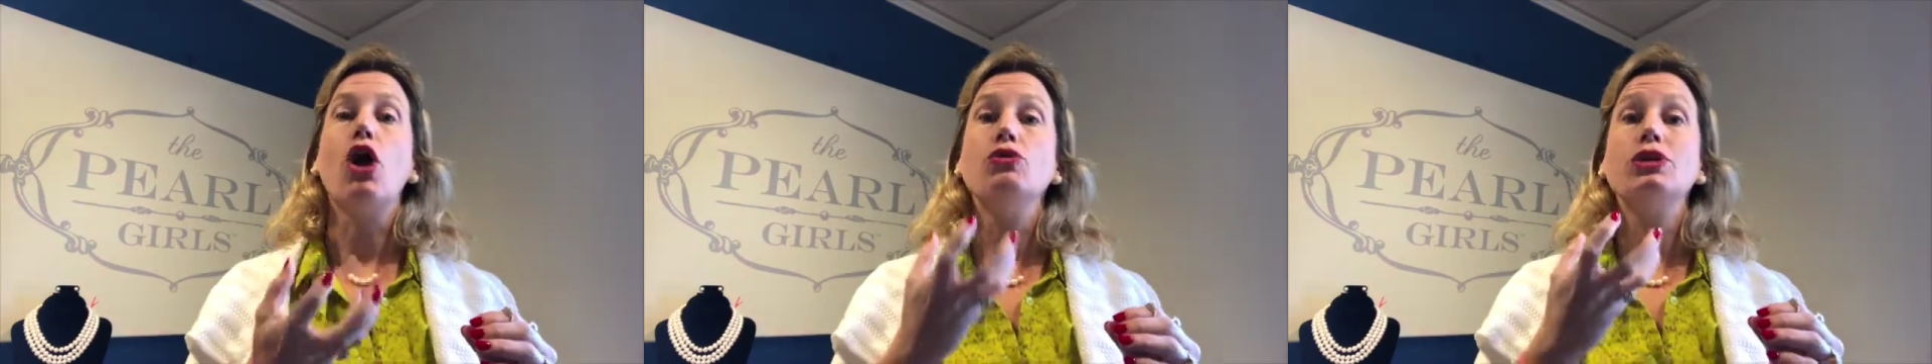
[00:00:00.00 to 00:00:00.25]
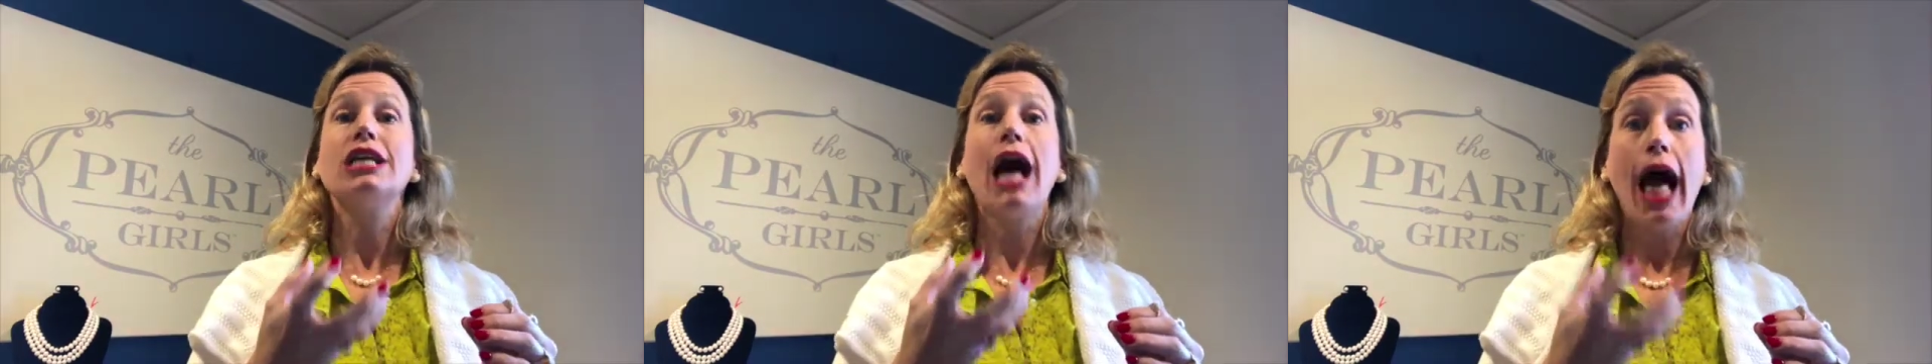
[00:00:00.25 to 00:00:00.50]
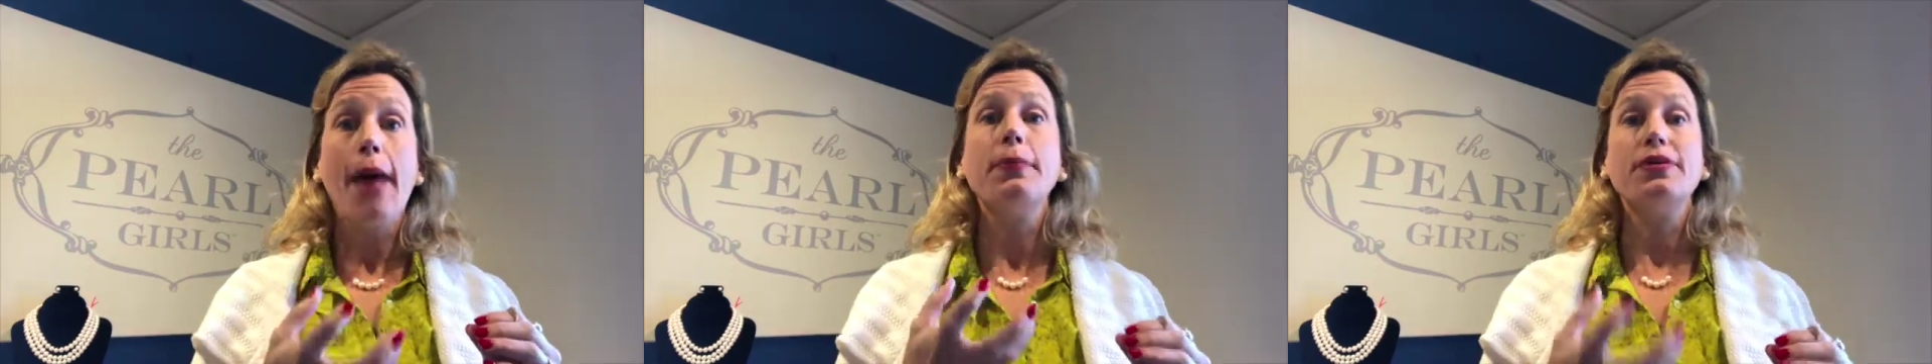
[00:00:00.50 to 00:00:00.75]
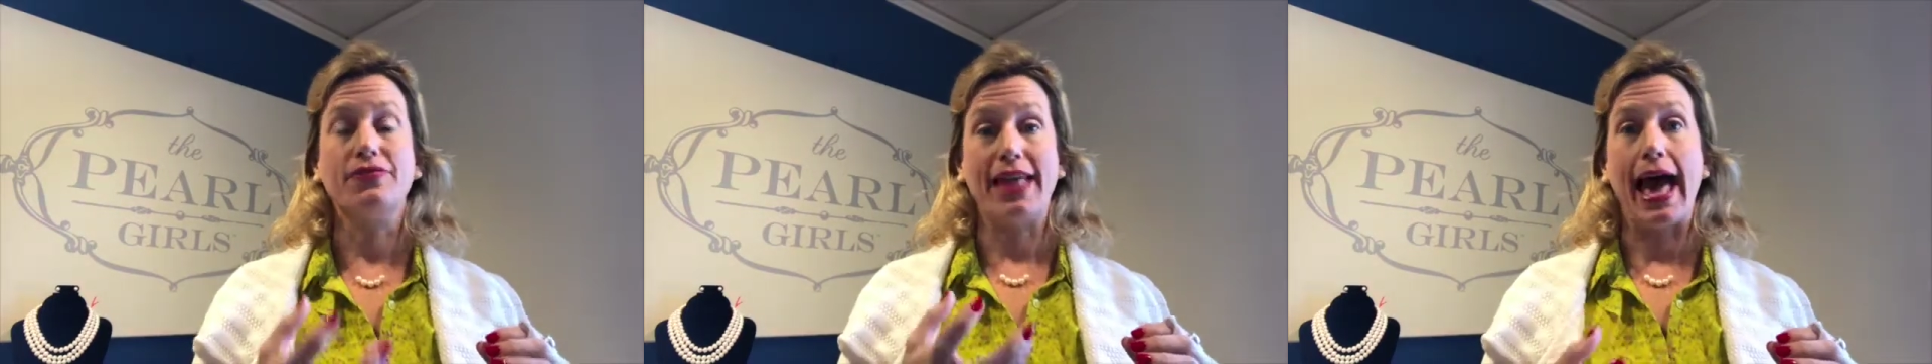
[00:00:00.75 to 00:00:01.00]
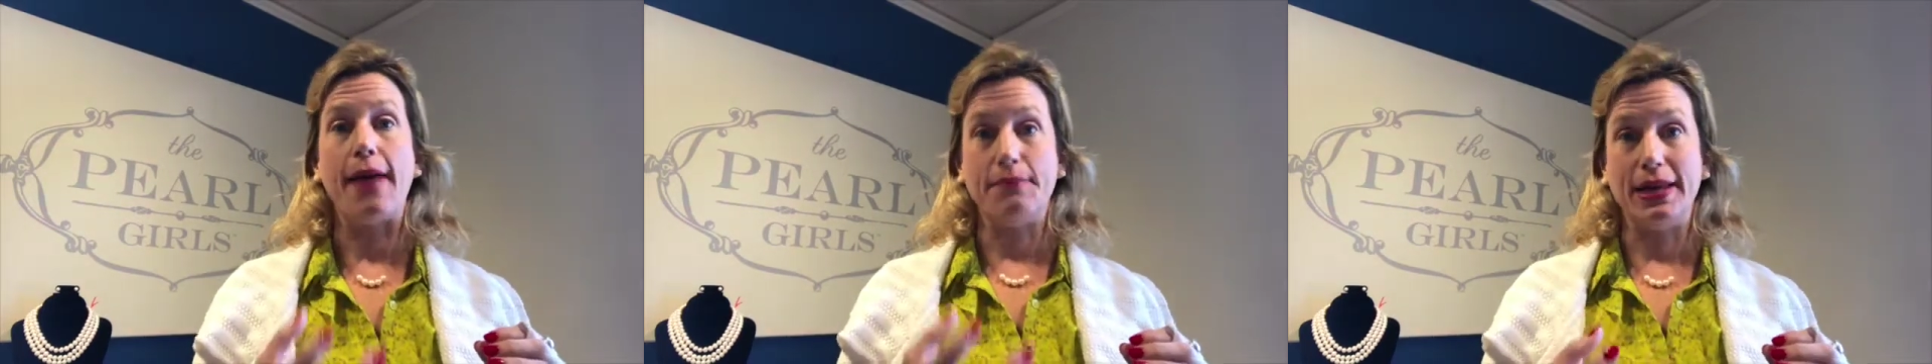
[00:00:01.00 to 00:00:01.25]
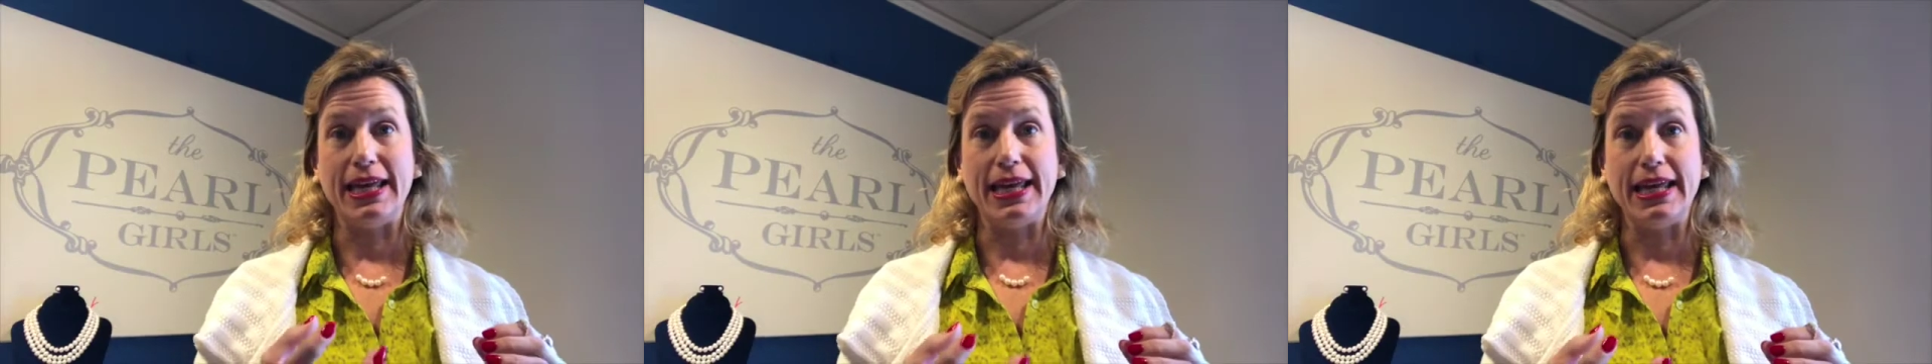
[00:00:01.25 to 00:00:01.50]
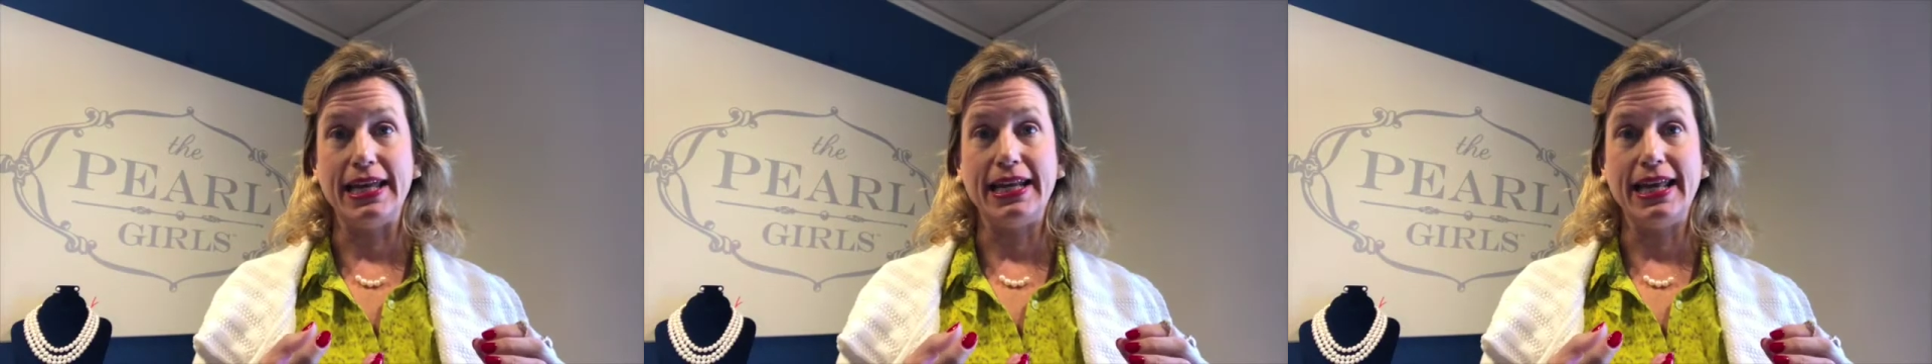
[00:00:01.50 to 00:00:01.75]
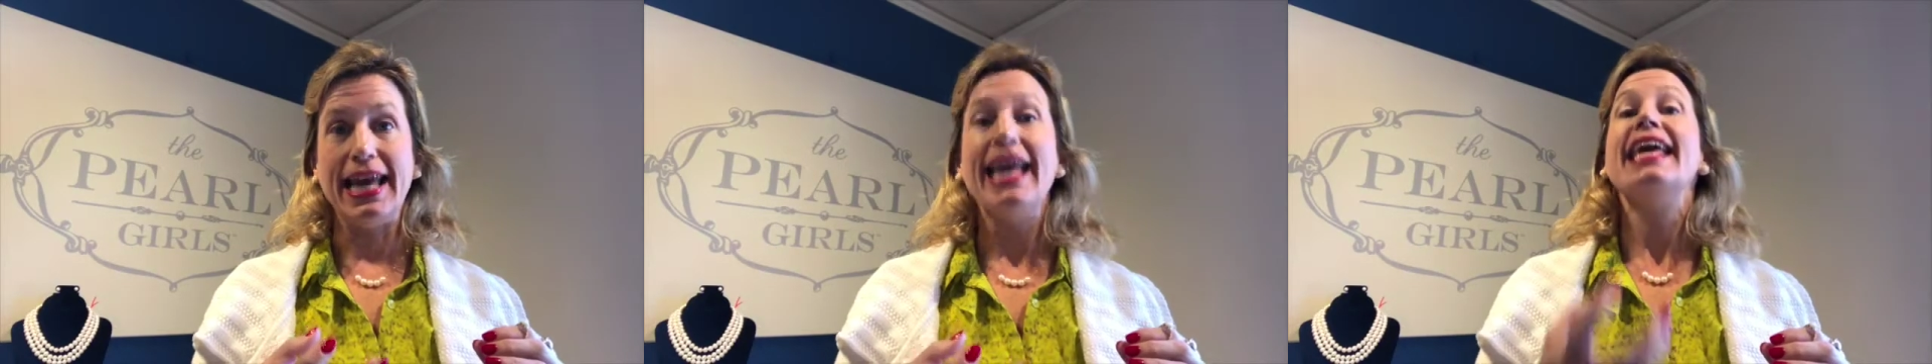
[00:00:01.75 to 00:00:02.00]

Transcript: on top of that bead